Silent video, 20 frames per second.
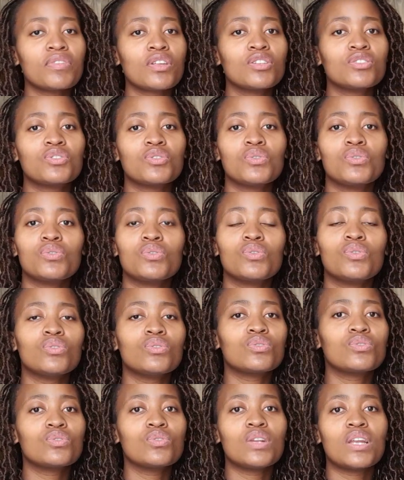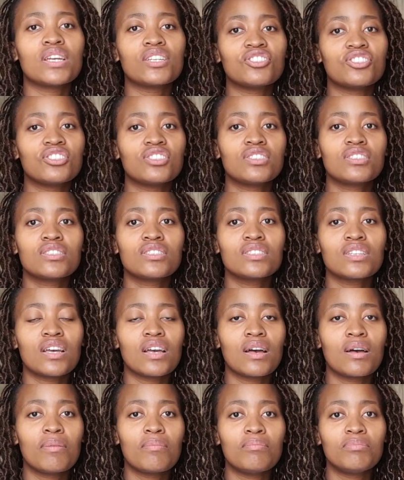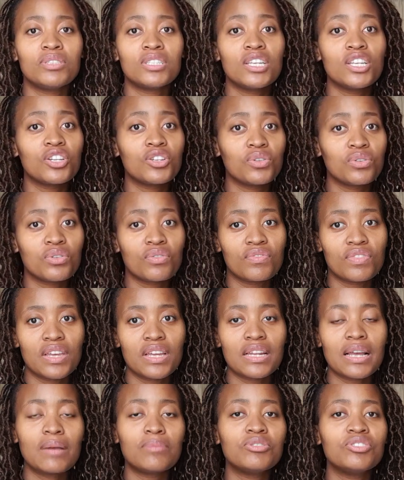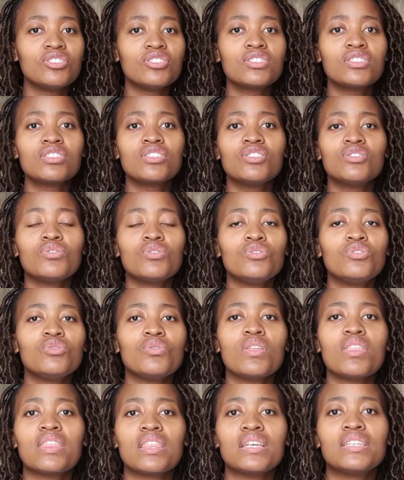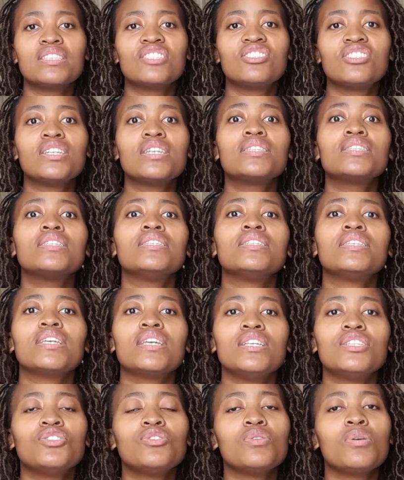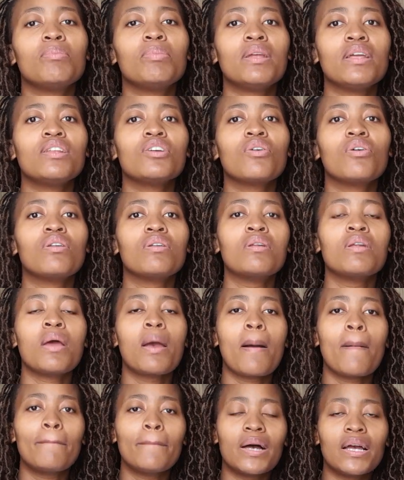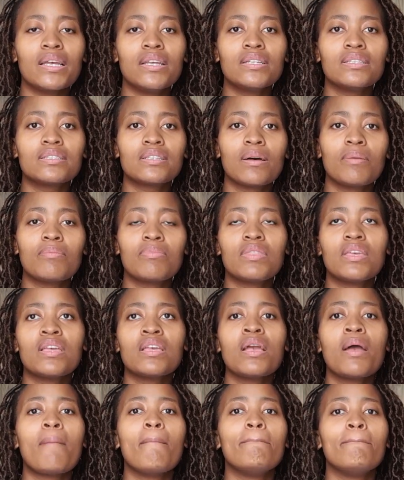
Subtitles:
So also like just take note of that. I'm just, you know, doing this just in case you're planning on buying something.